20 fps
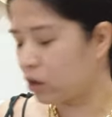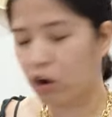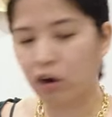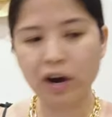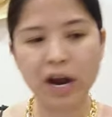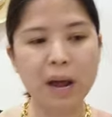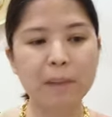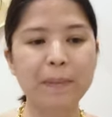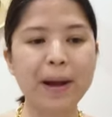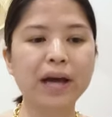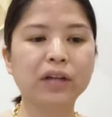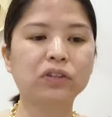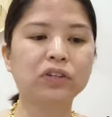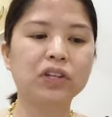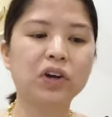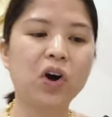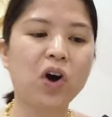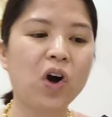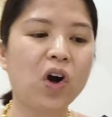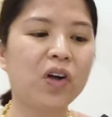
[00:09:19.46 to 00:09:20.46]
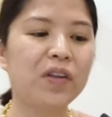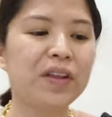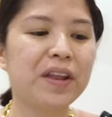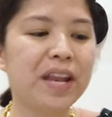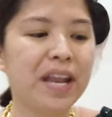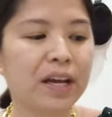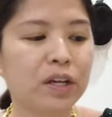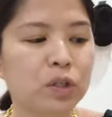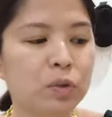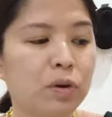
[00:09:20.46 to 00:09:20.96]
All right, back to the haul.
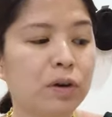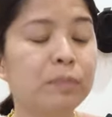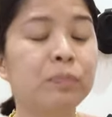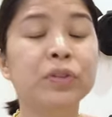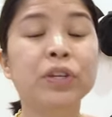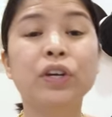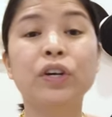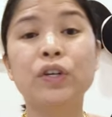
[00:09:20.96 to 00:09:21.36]
Next one.